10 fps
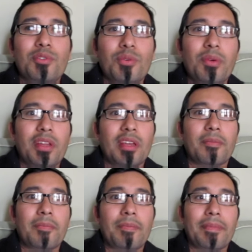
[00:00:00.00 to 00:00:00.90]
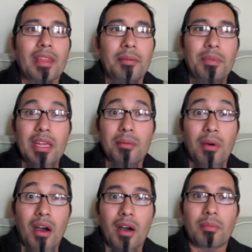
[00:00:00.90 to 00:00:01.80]
doing it. I'm being a
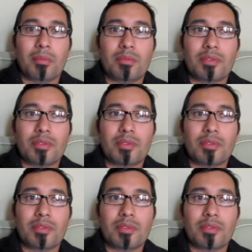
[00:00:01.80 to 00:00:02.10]
mom.